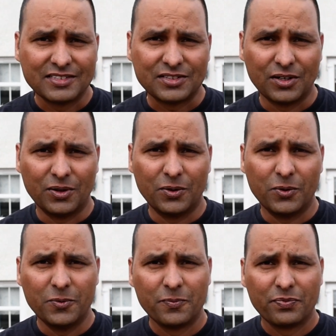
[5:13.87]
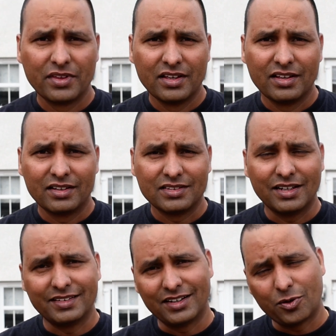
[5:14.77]
So
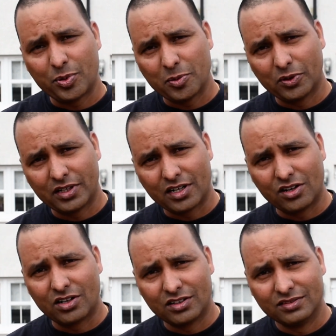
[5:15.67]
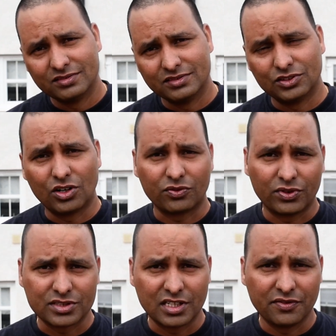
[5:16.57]
there are people that are not
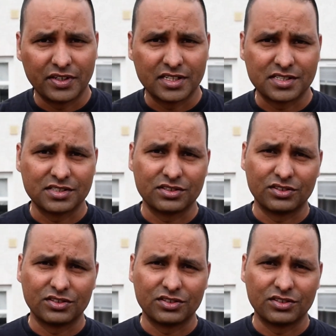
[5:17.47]
for certifications,